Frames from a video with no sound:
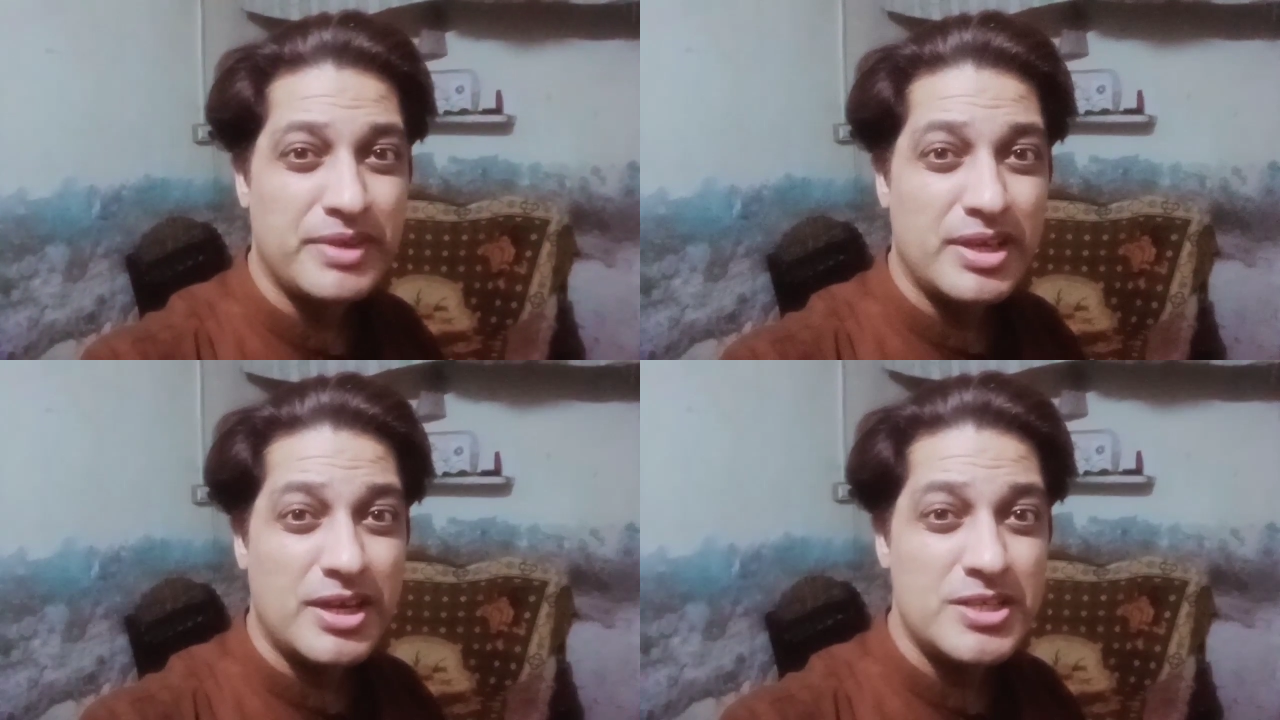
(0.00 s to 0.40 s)

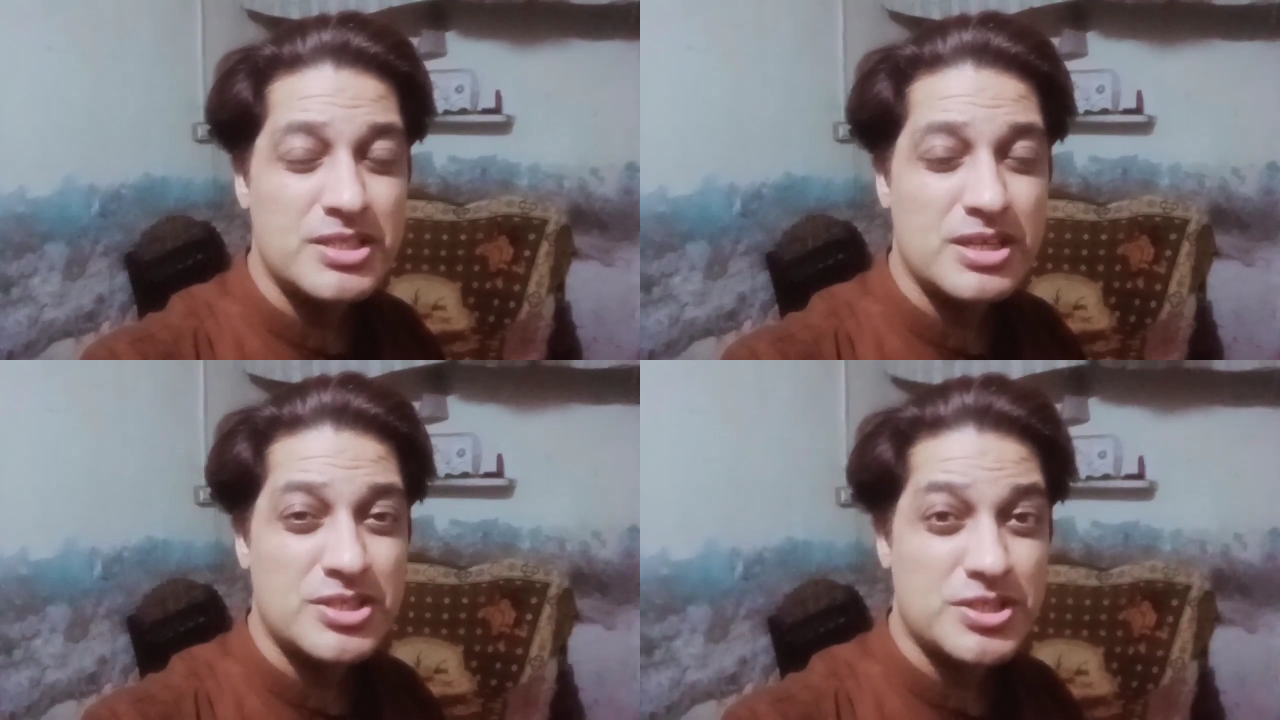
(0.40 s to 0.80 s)
It's
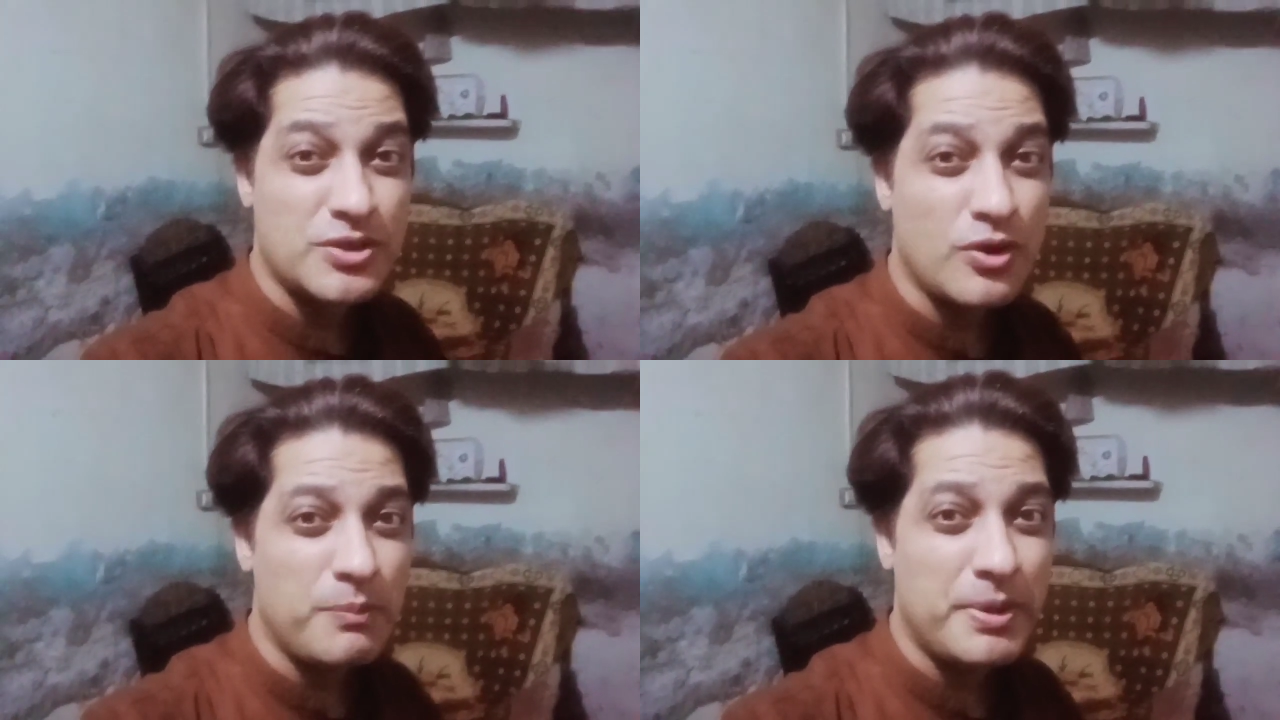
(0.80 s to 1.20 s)
such a
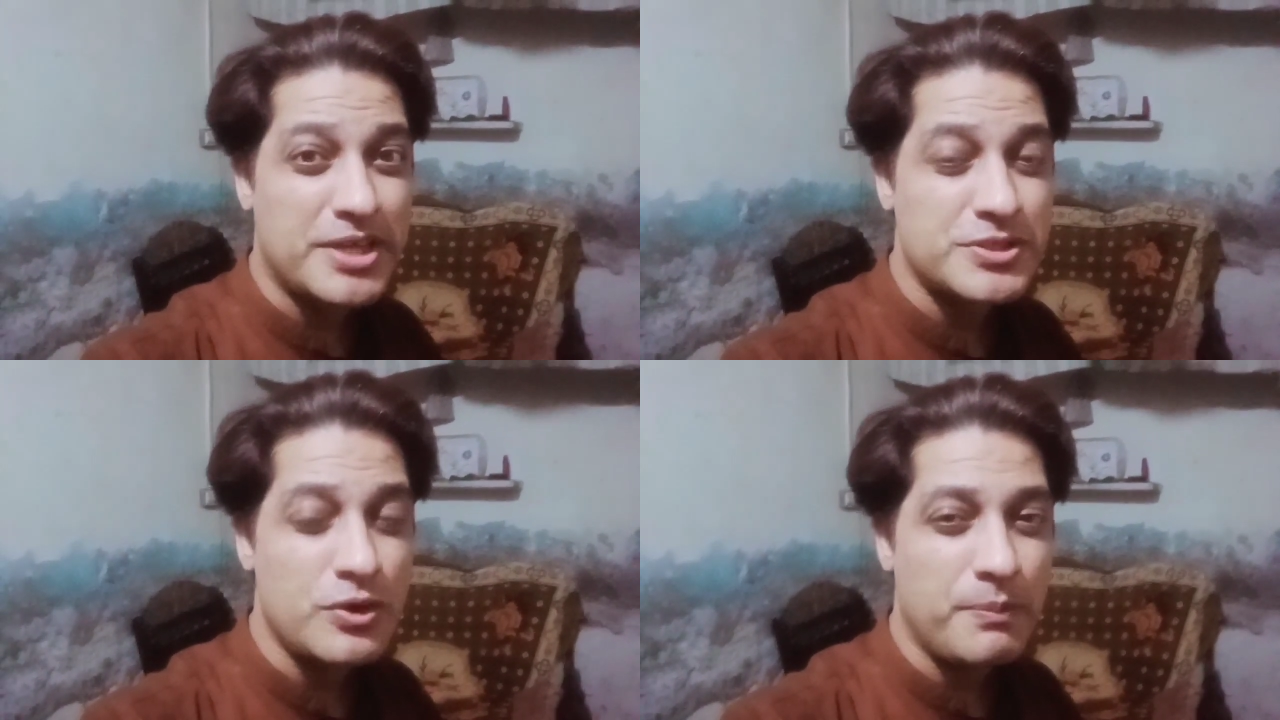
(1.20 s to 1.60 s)

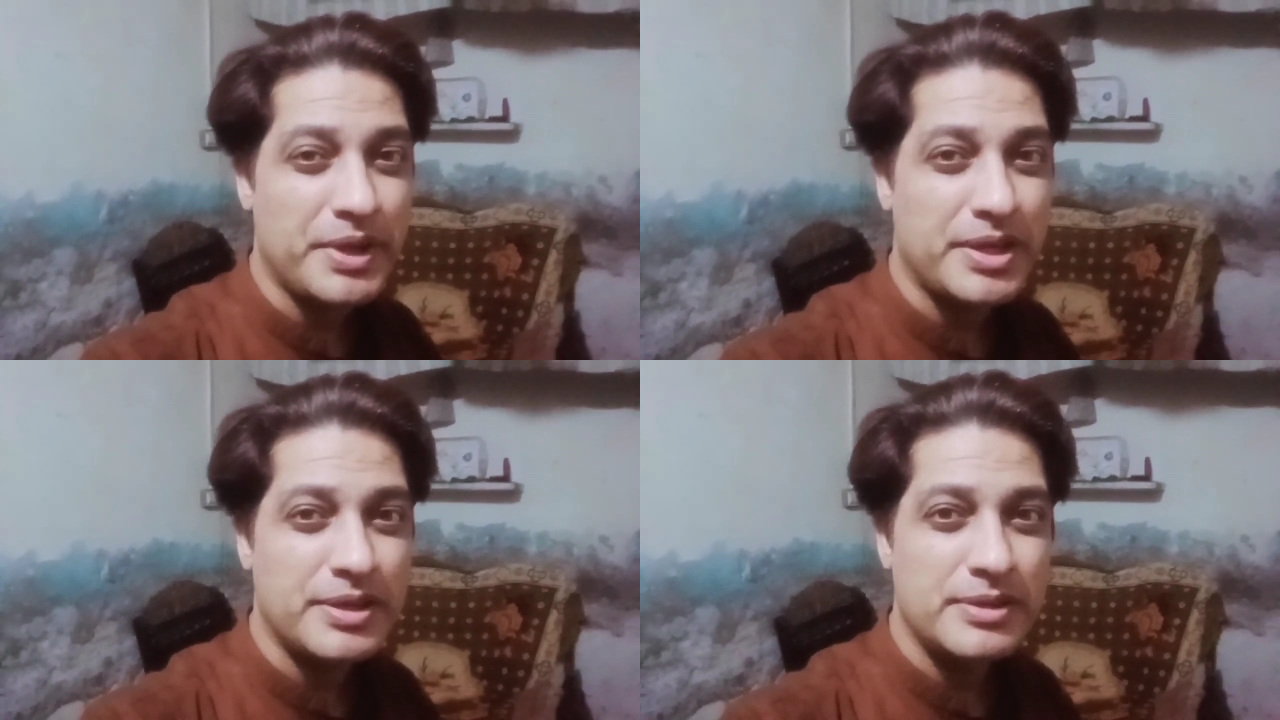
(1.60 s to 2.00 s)
complex
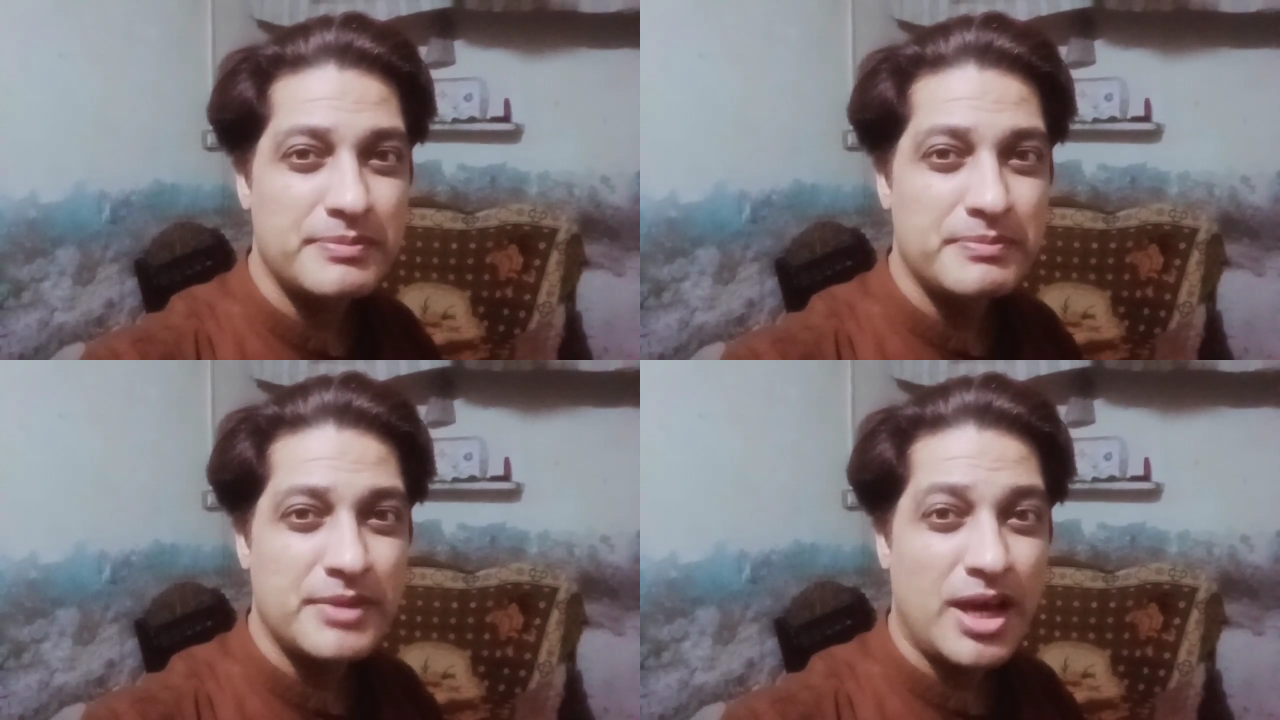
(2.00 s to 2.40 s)
topic
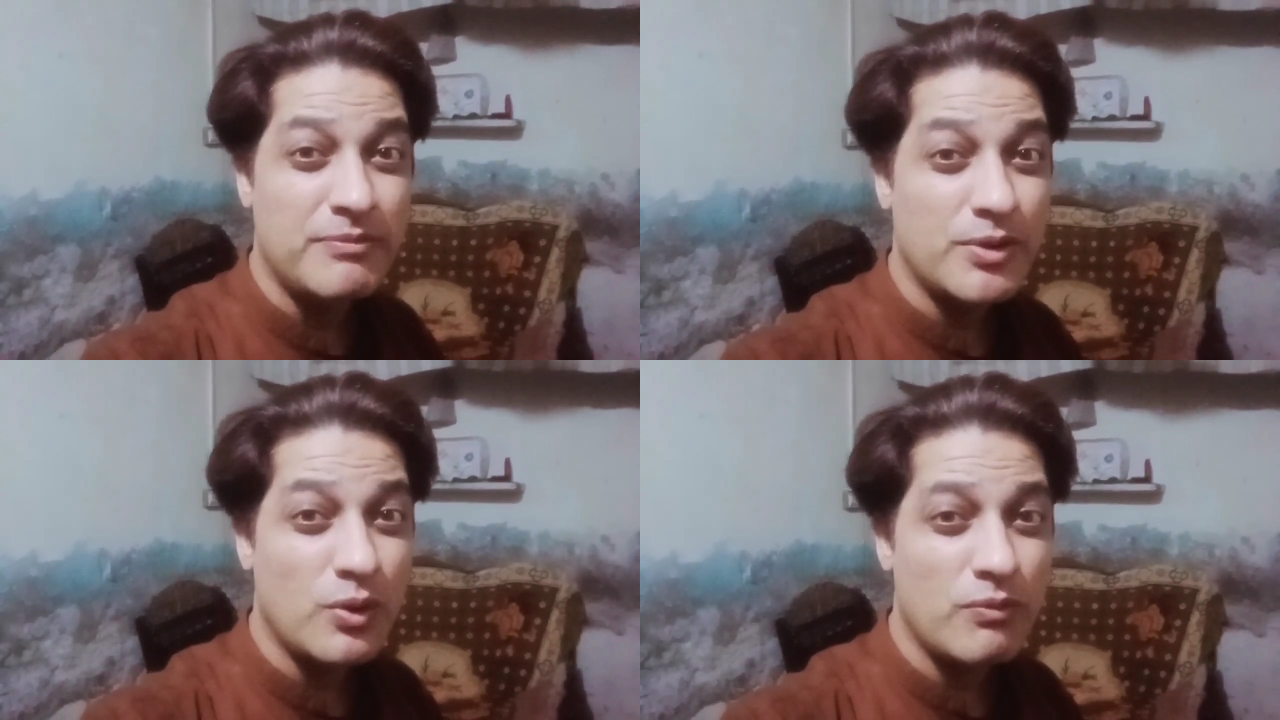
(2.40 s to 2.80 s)
and
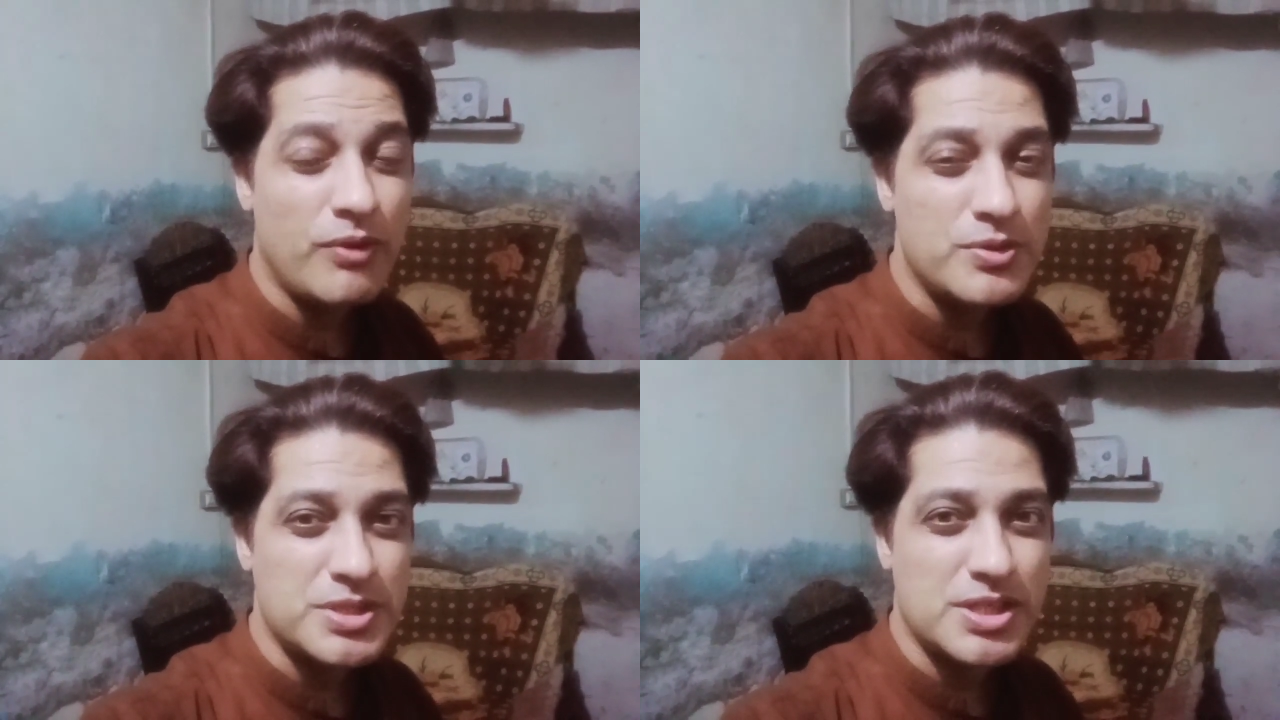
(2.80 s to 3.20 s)
we all
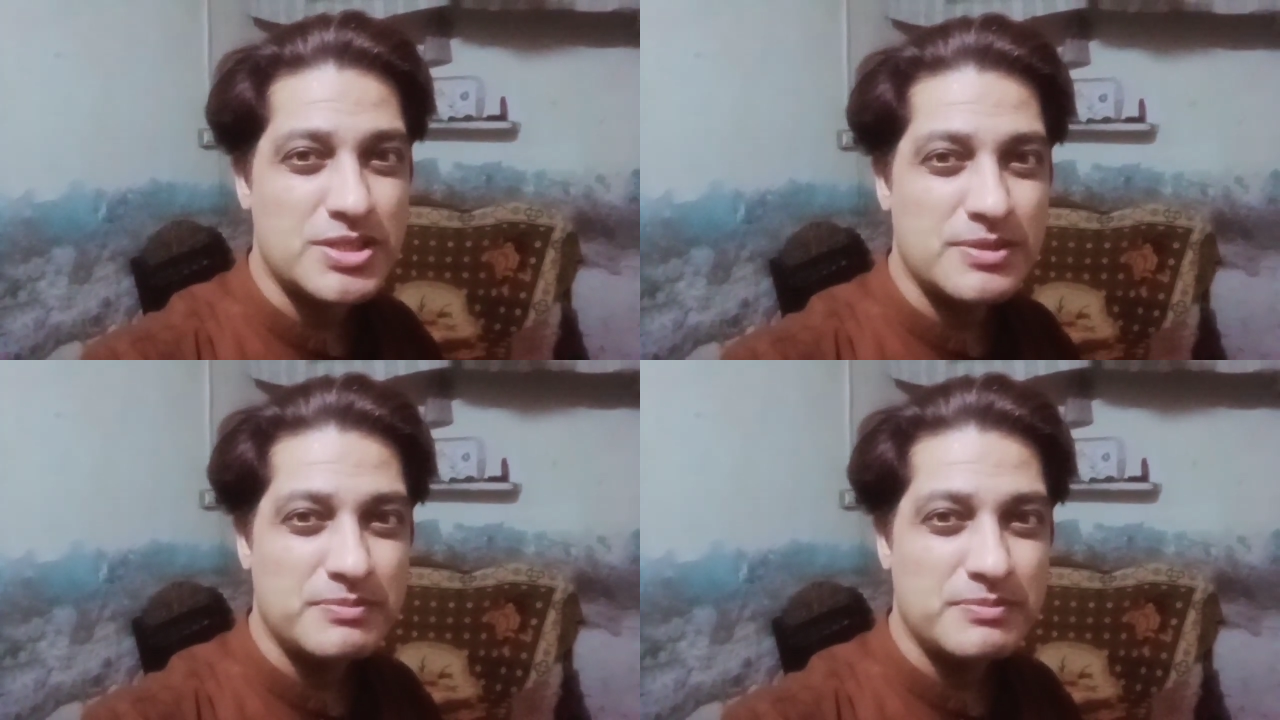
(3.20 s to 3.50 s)
want it.